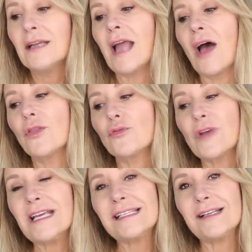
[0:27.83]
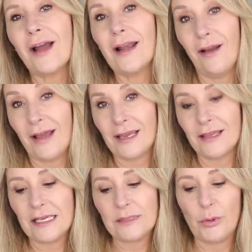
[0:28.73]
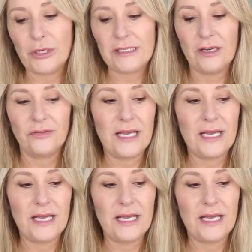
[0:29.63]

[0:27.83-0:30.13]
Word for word: Now, the reason I like these body self